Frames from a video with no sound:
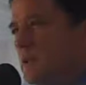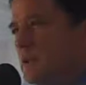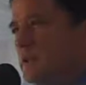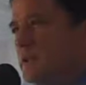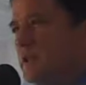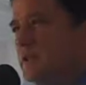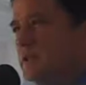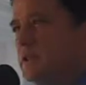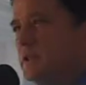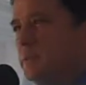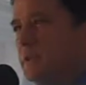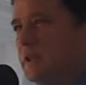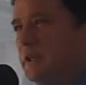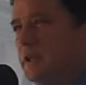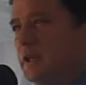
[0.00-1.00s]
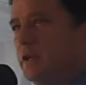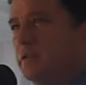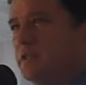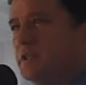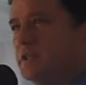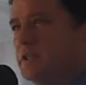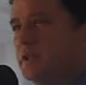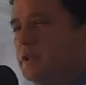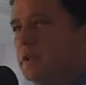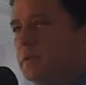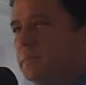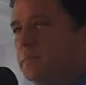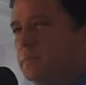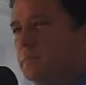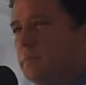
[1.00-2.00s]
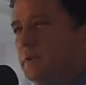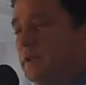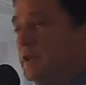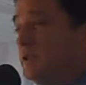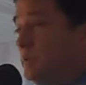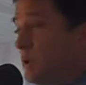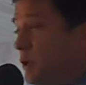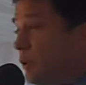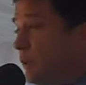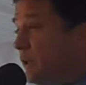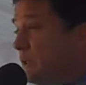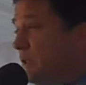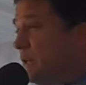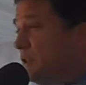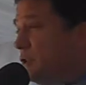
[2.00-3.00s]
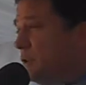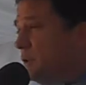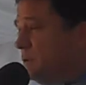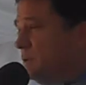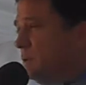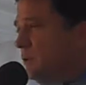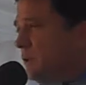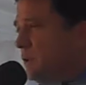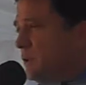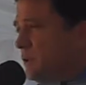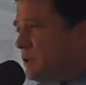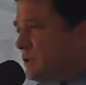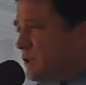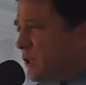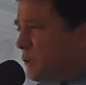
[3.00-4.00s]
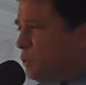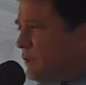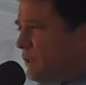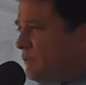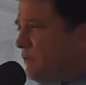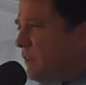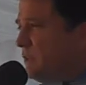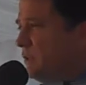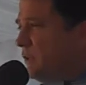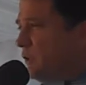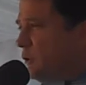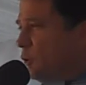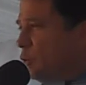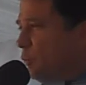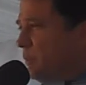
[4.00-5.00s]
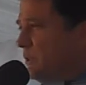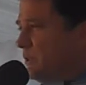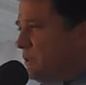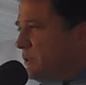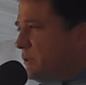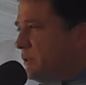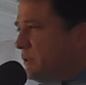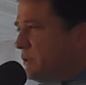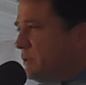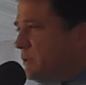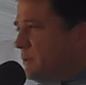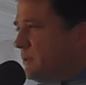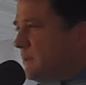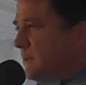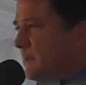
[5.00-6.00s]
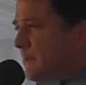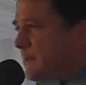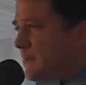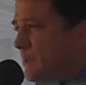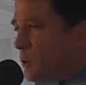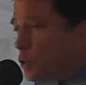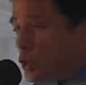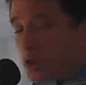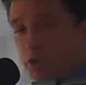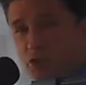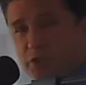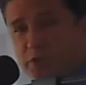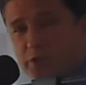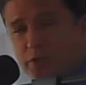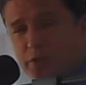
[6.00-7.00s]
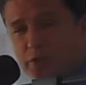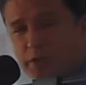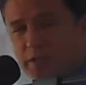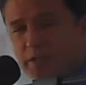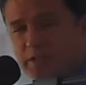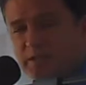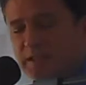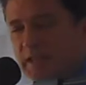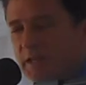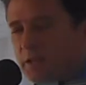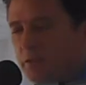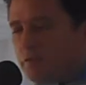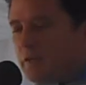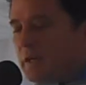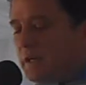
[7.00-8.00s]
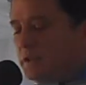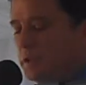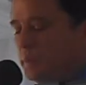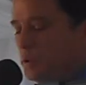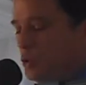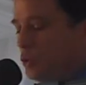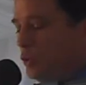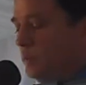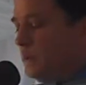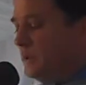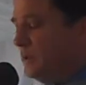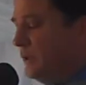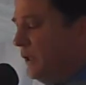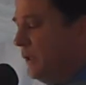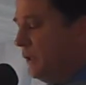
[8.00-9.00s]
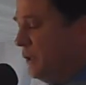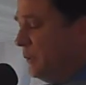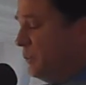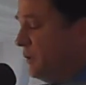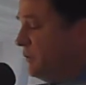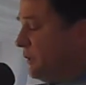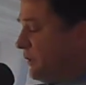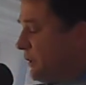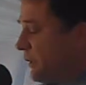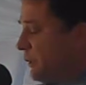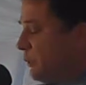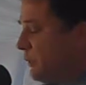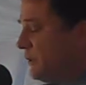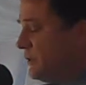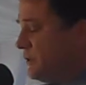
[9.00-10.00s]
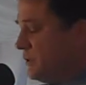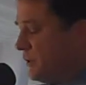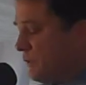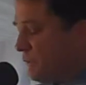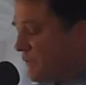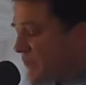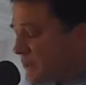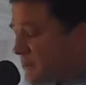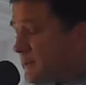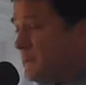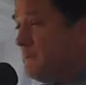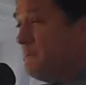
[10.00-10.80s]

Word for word: Since the beginning of this year, it has been our intention to start reinvesting in our businesses, not just in this standard flagship store, but in a number of other areas. In fact,